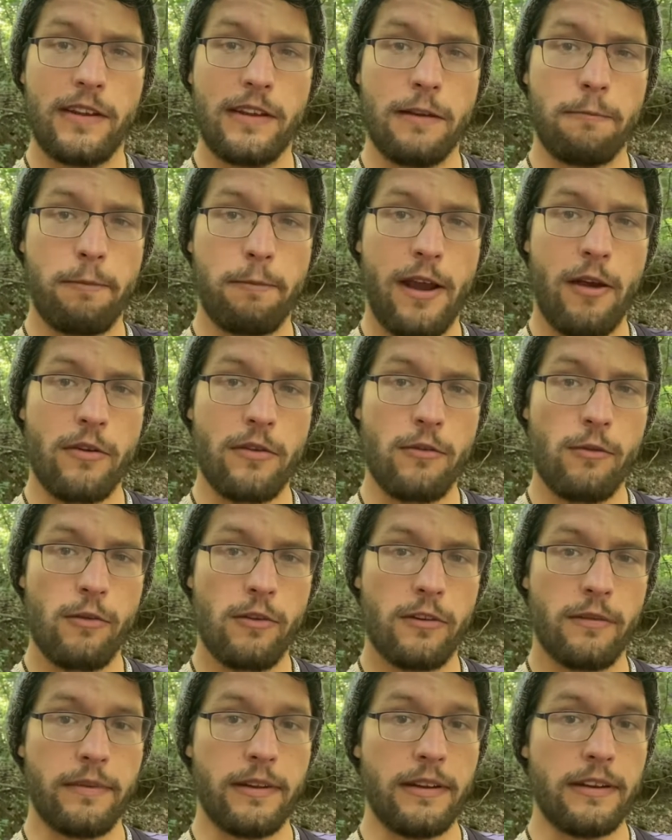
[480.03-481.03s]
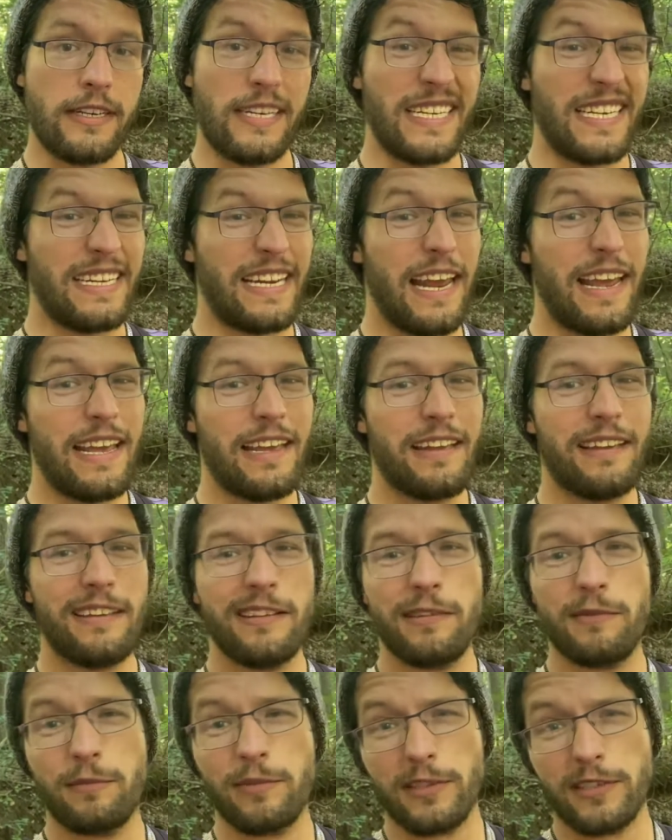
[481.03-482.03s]
empower your community today?
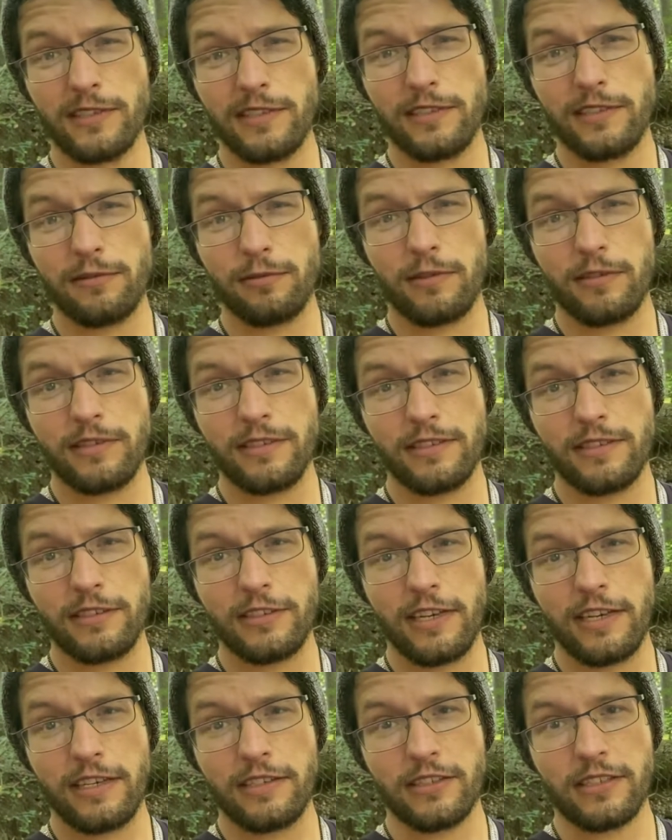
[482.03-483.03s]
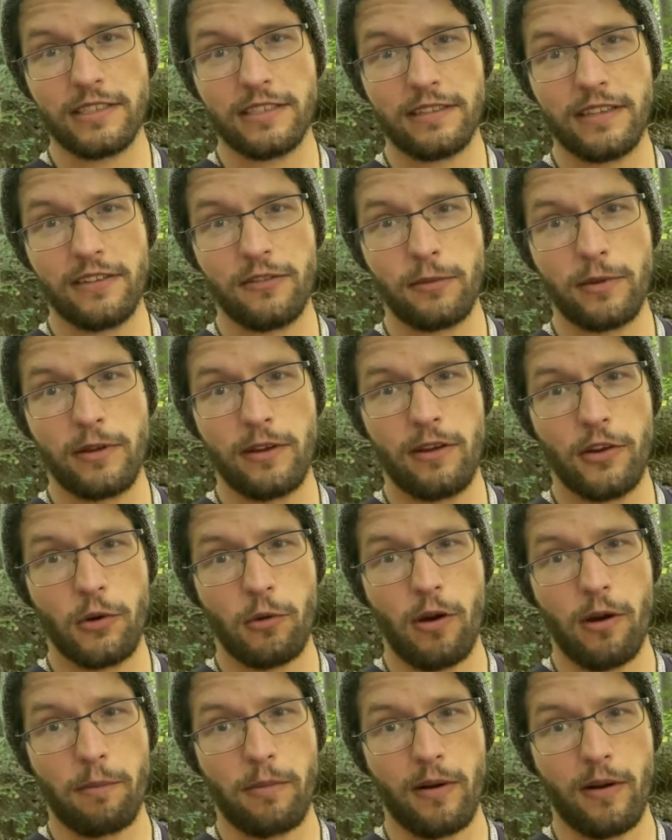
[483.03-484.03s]
Because this world isn't changing unless we all do
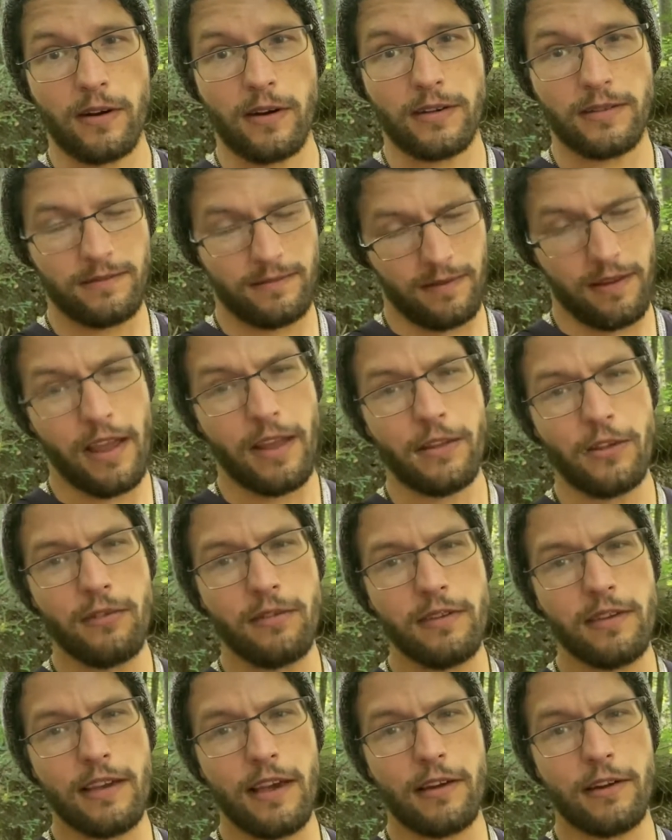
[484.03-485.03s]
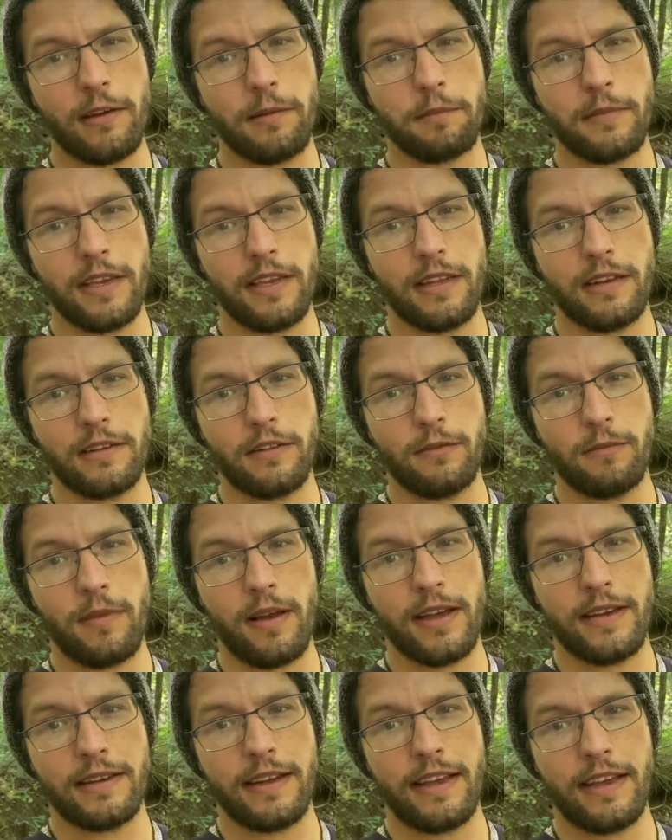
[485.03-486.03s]
our part, and you can count on me to do
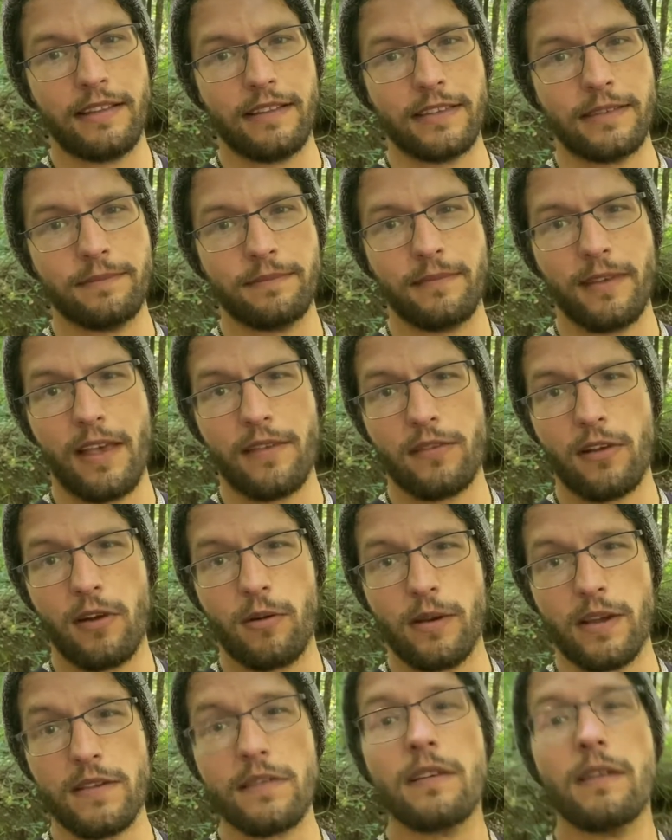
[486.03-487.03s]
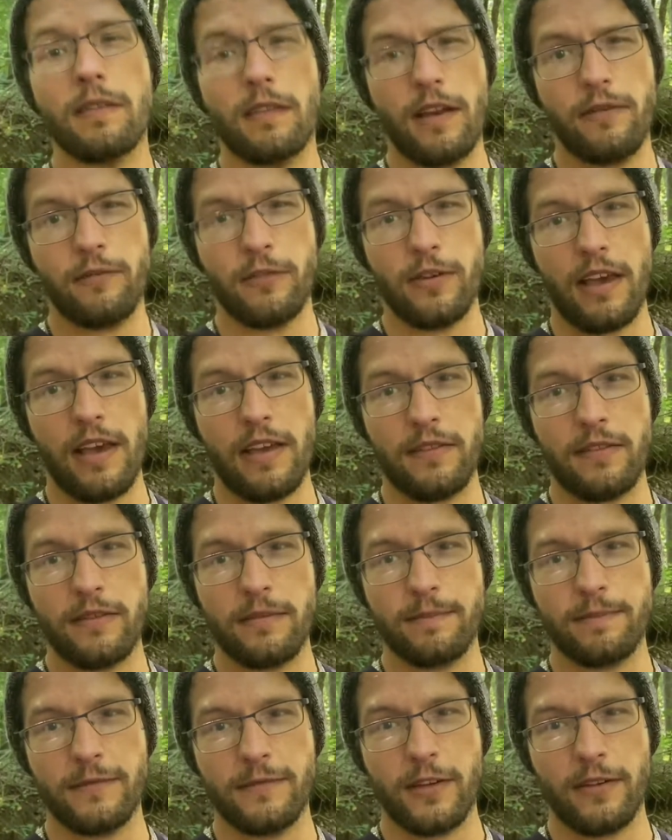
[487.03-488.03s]
mine daily. As always, love you guys.
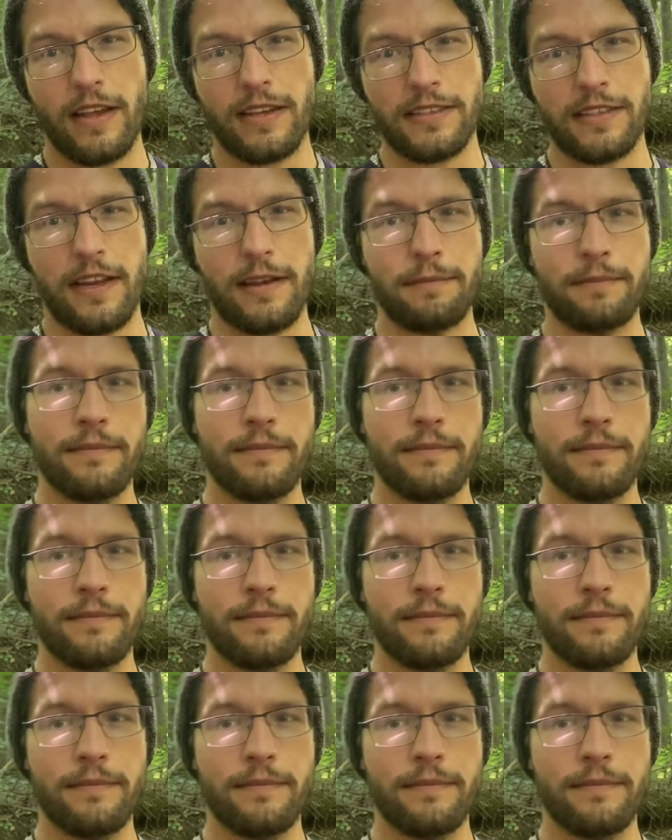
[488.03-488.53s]
Till next time.